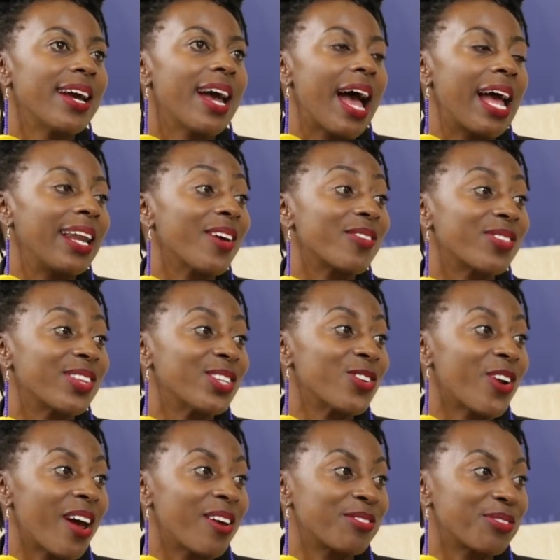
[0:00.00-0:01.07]
I love the
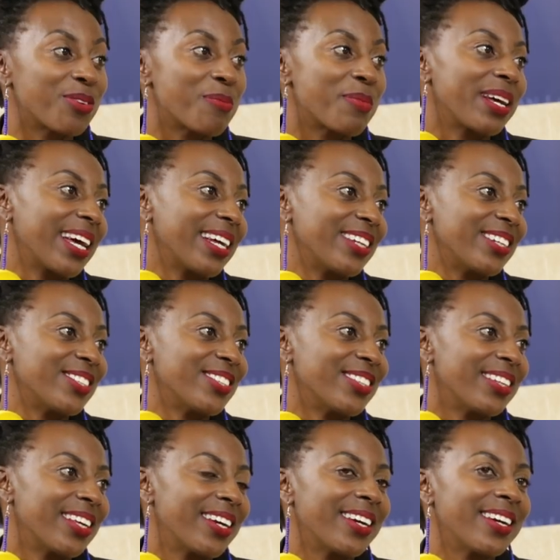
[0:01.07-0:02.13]
drive from Harare to
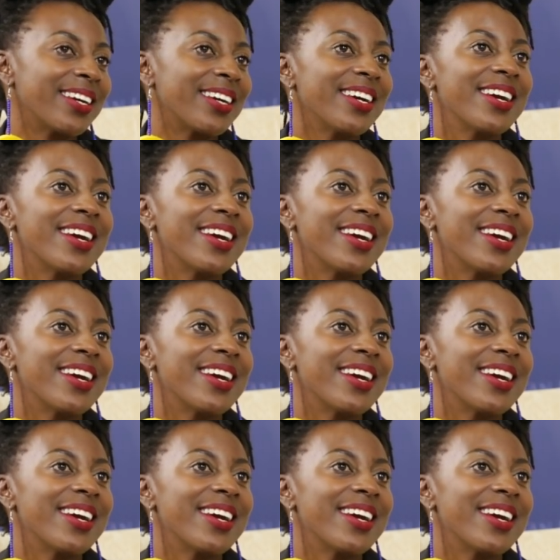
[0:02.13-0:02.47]
the